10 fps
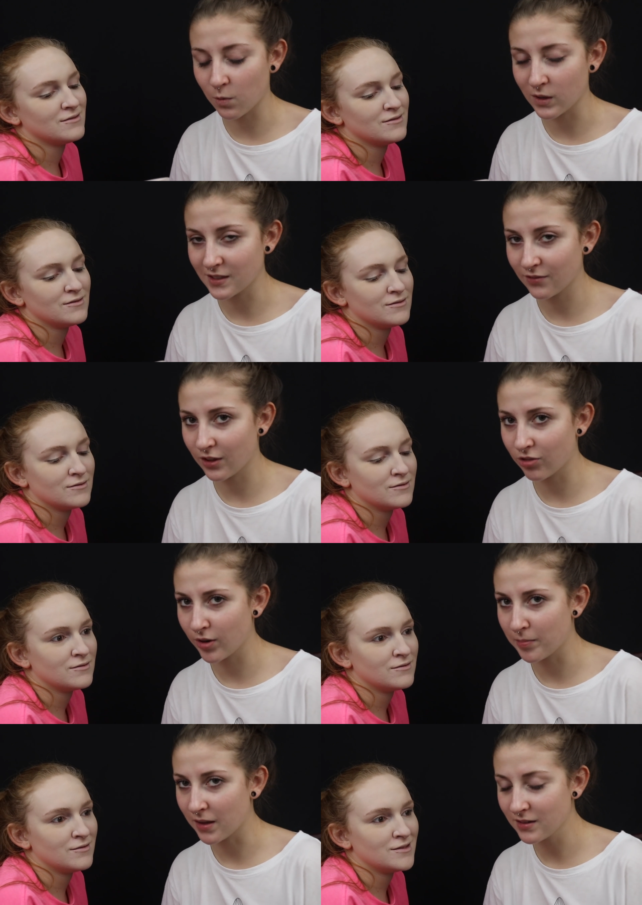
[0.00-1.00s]
Speaker 1: once every 3
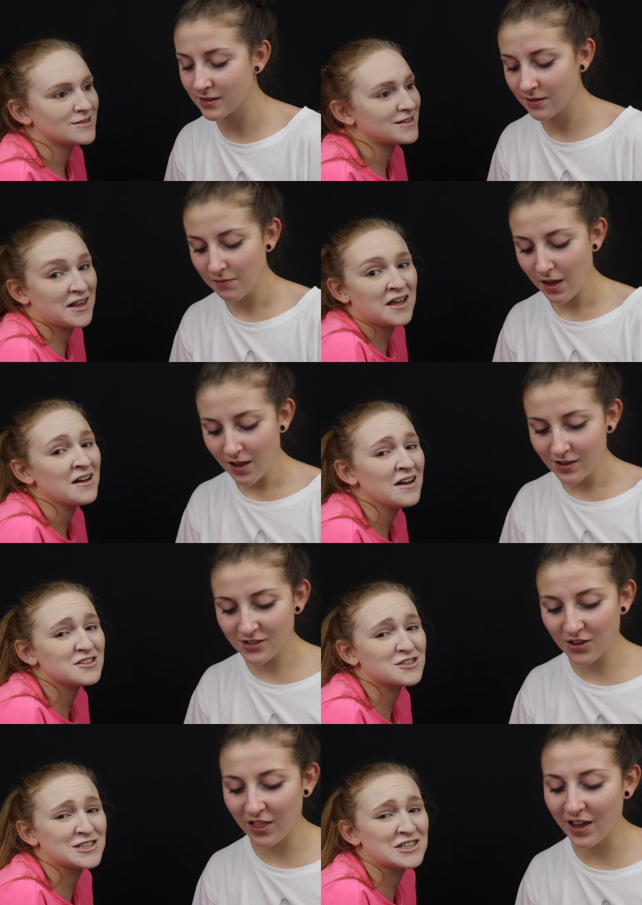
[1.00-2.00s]
months.
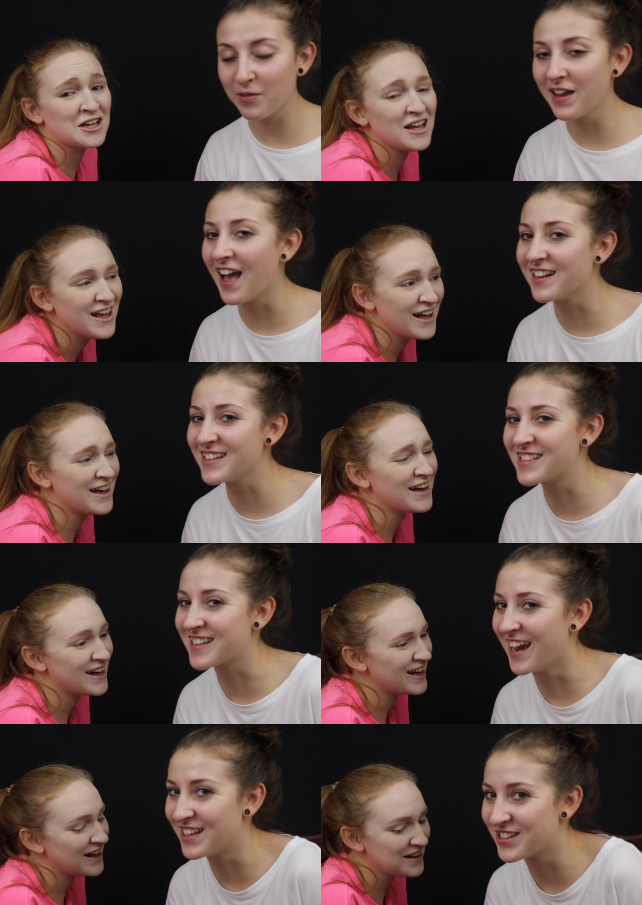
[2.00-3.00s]
So we had to
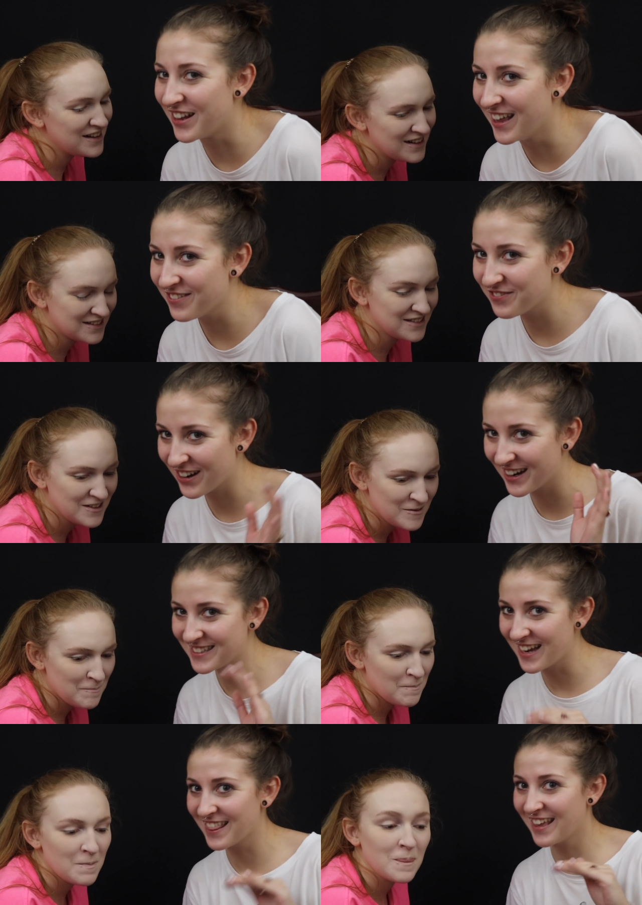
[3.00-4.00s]
schedule it for a
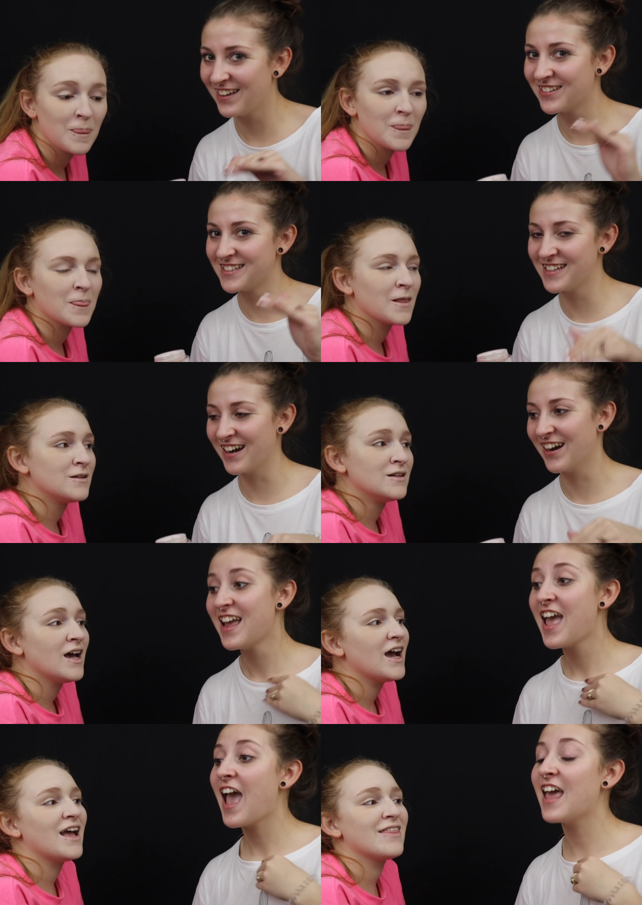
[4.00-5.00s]
day that he was there.
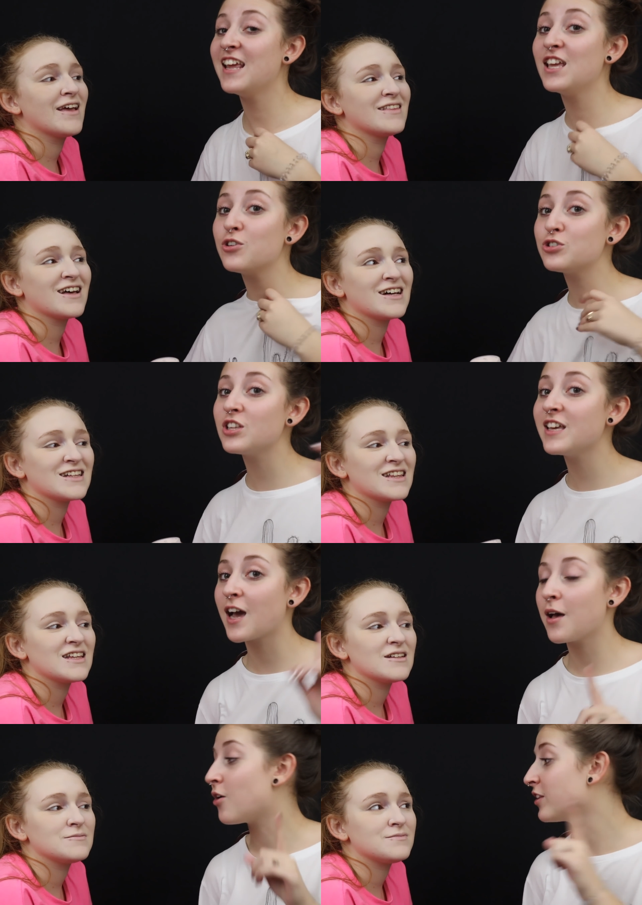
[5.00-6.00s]
And he usually
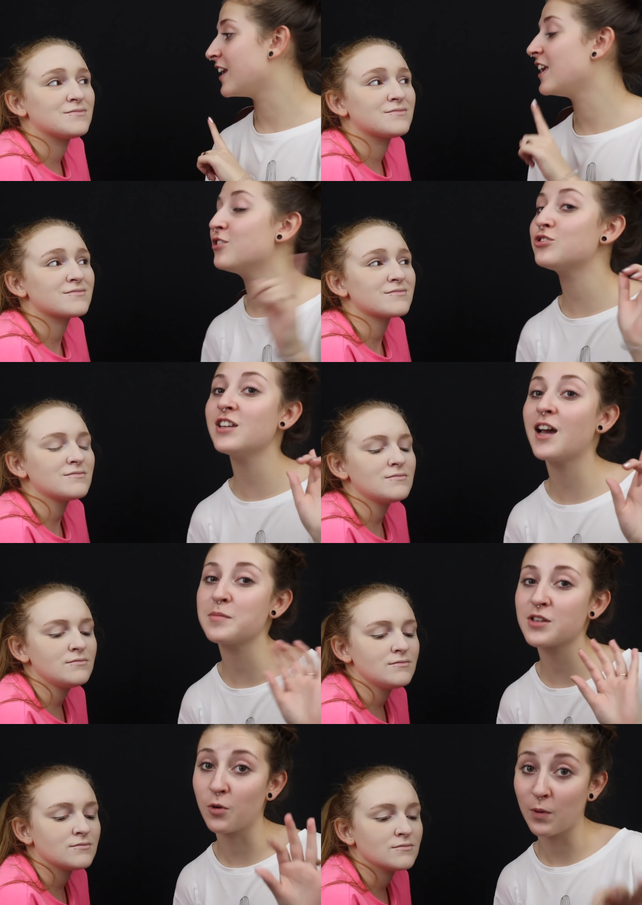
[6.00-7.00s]
he usually comes
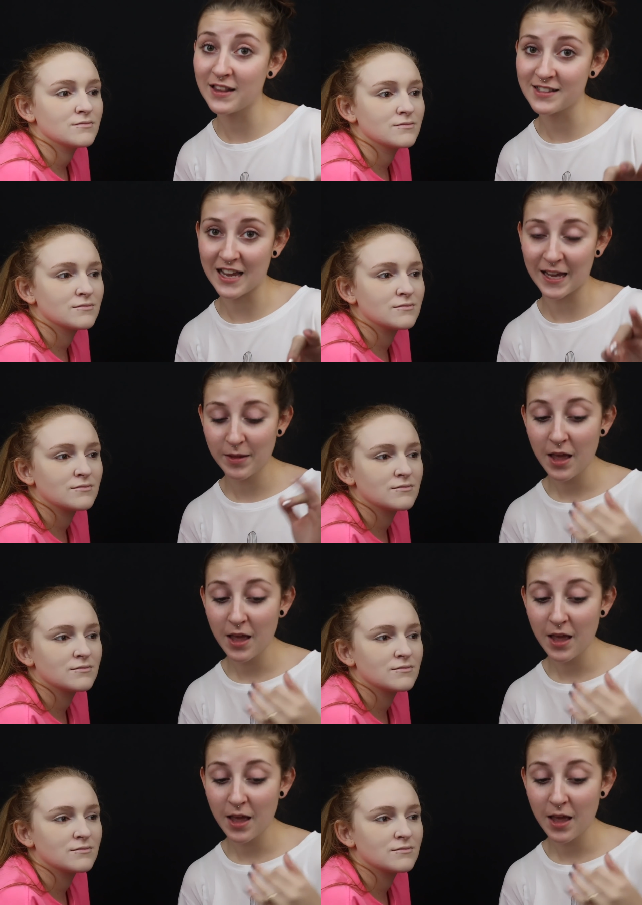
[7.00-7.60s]
on a Wednesday,